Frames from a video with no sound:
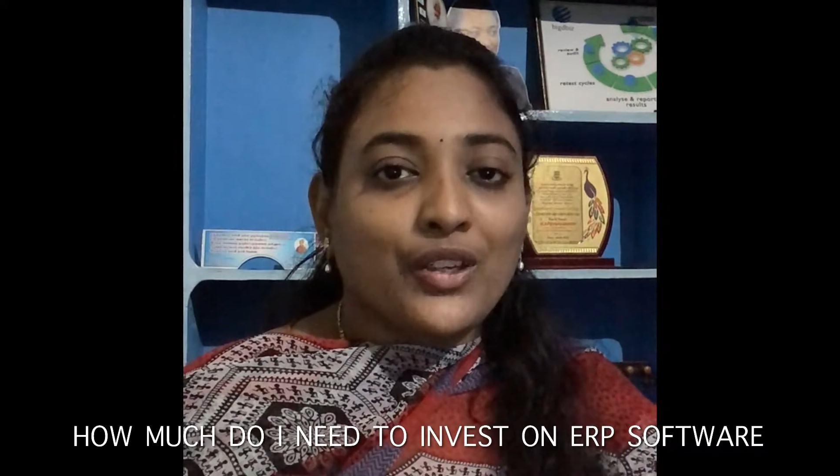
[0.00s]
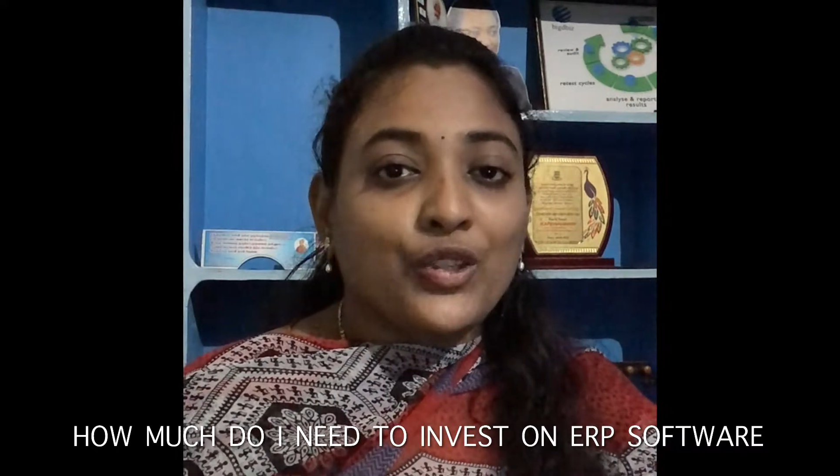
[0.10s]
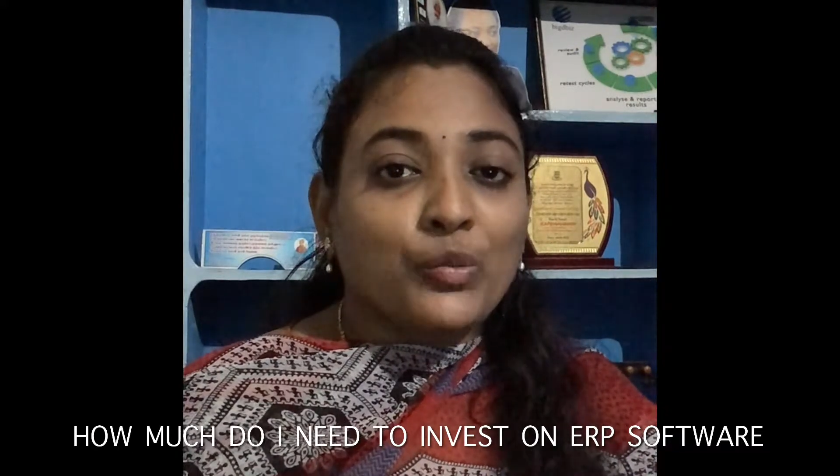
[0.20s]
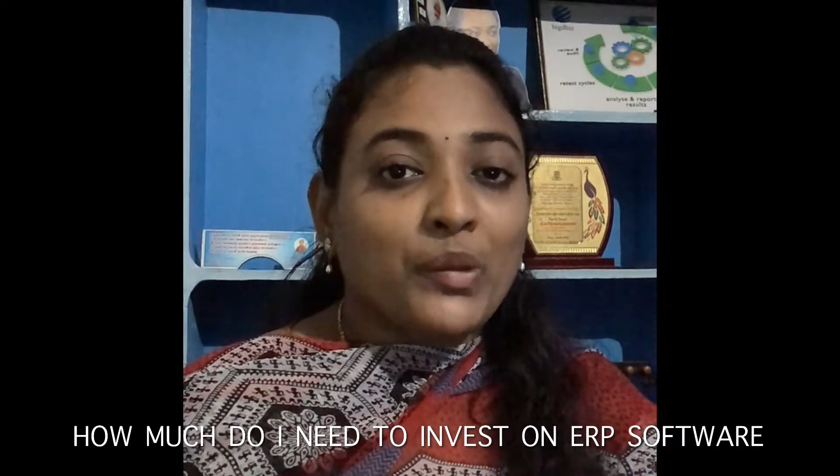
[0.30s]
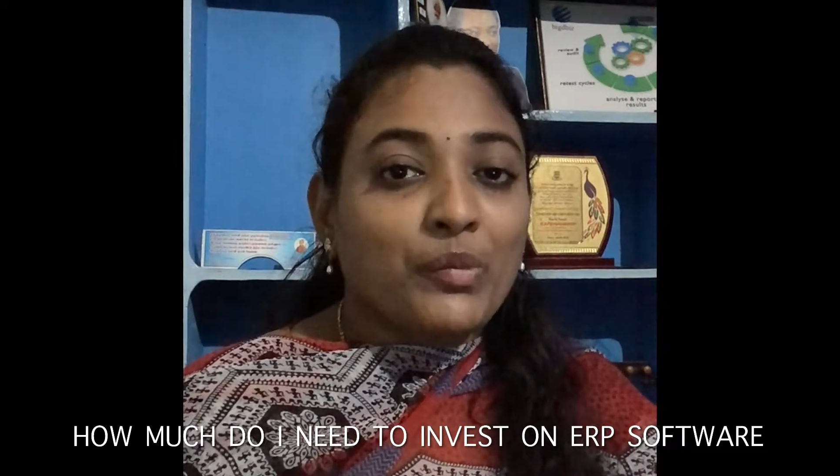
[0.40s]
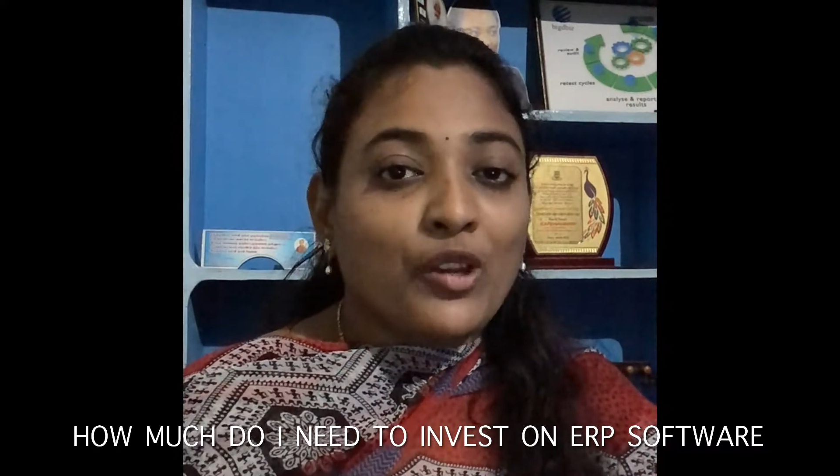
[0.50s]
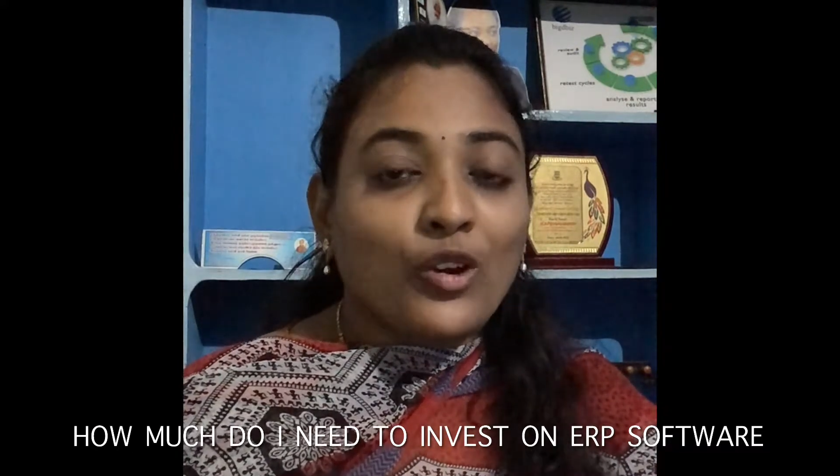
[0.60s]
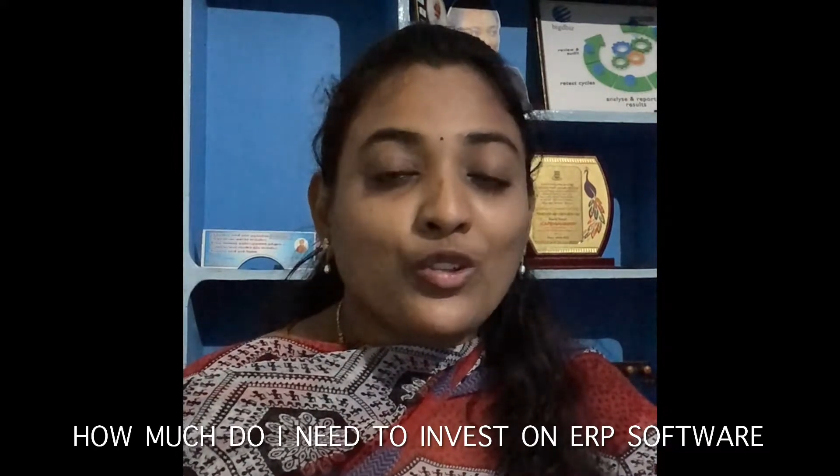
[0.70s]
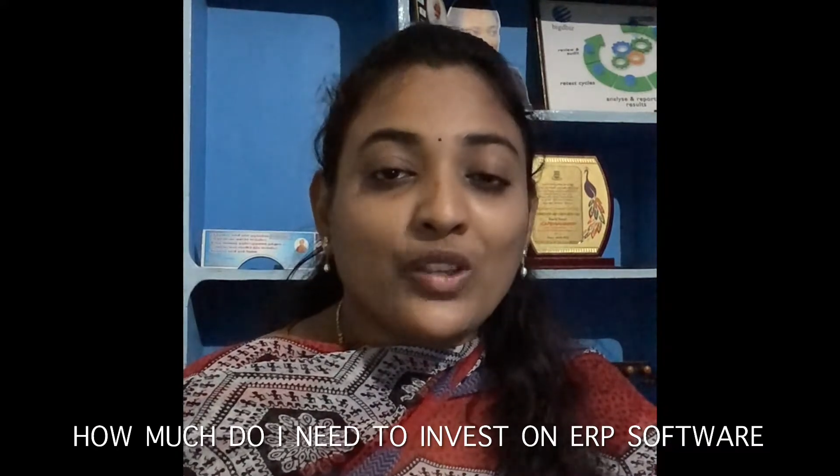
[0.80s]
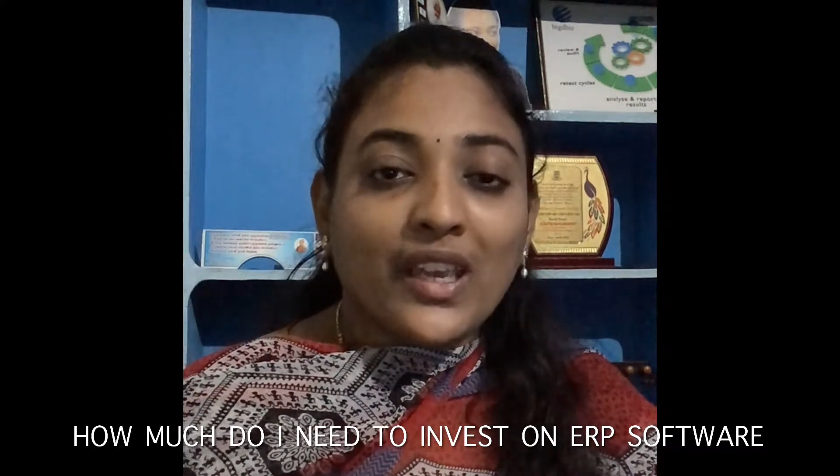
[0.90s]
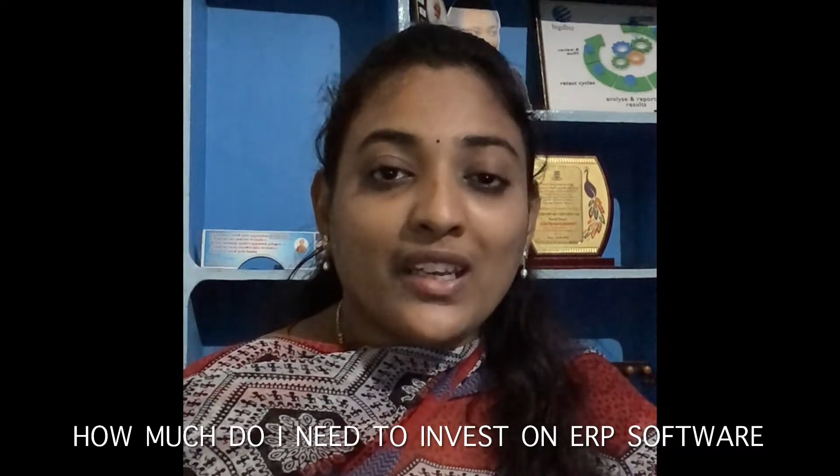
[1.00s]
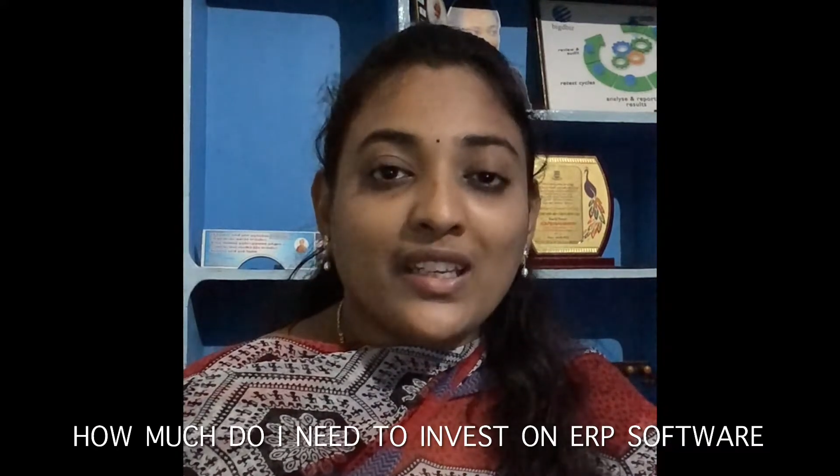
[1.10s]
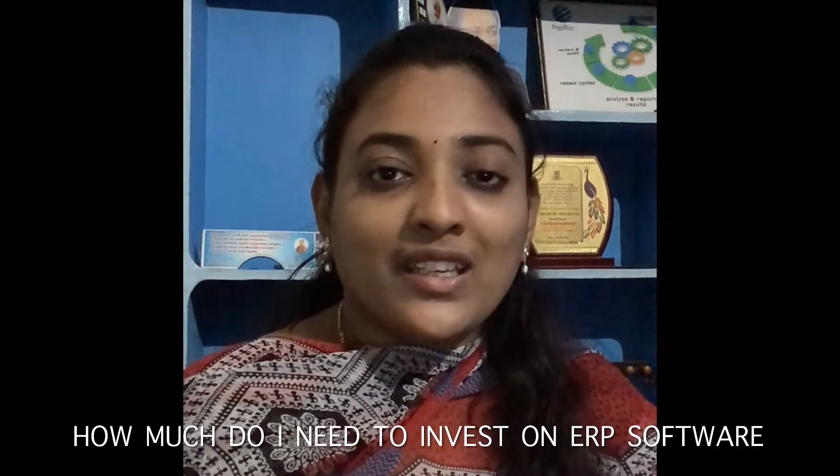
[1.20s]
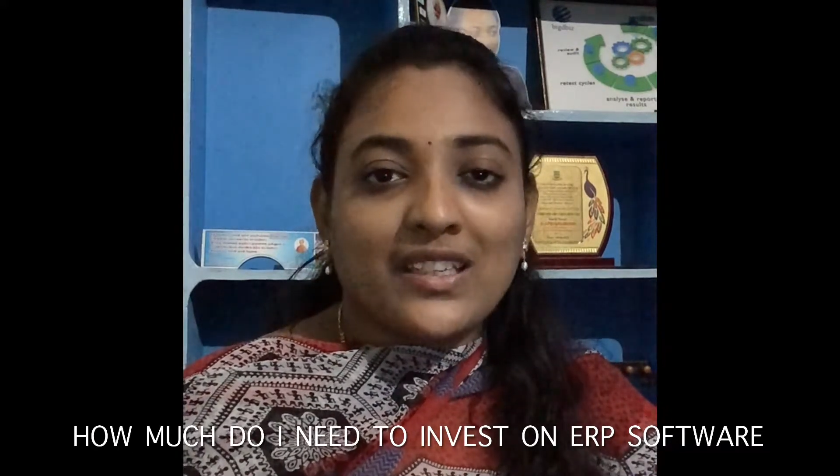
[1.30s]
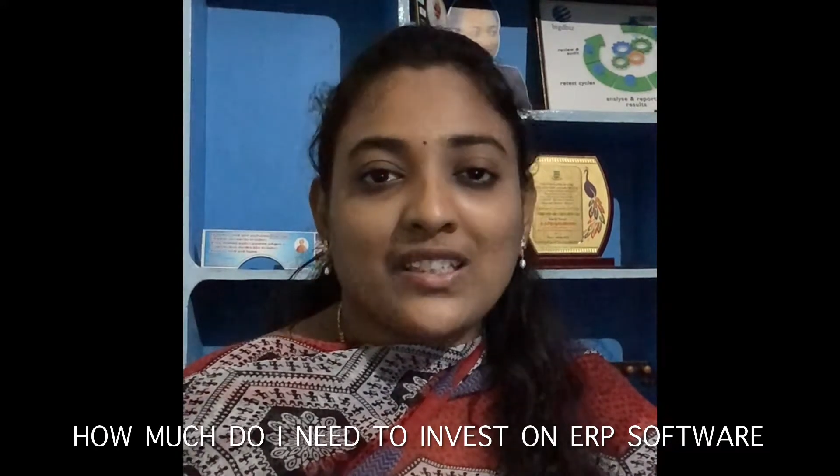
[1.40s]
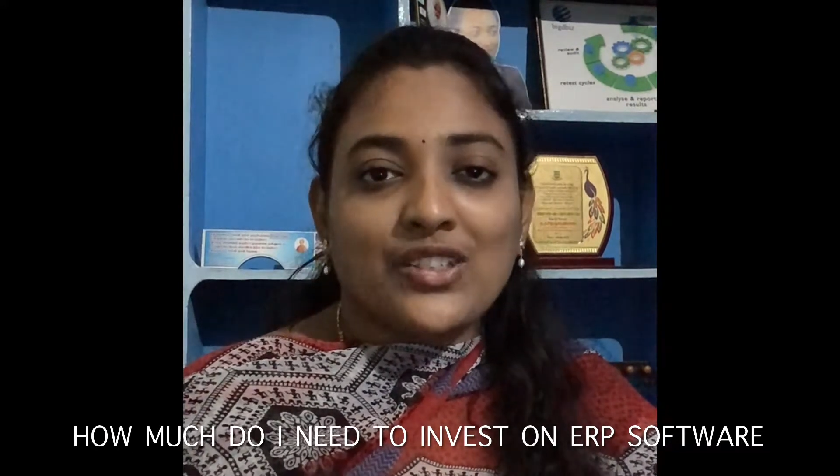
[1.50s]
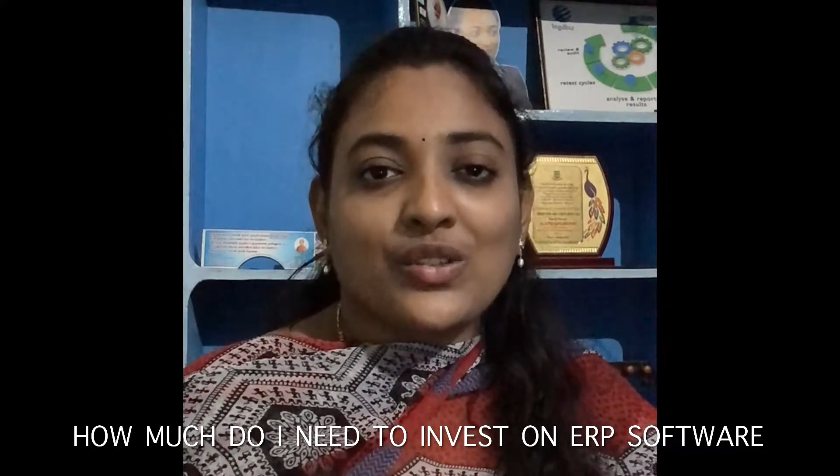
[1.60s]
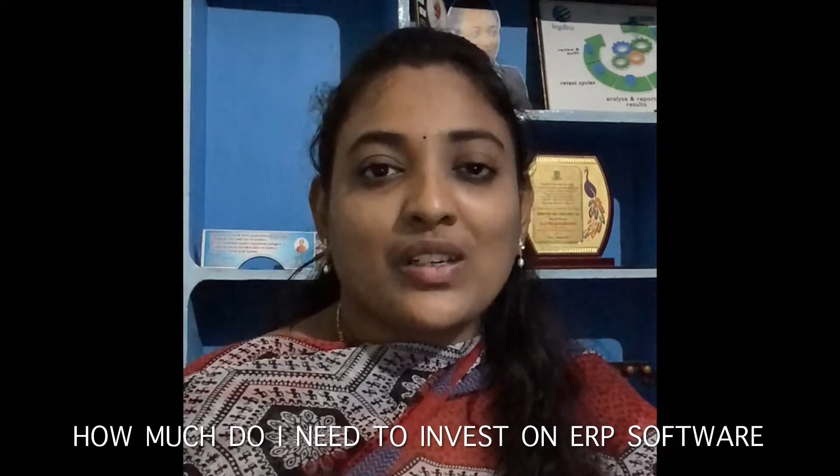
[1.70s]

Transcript: You may belong to any industry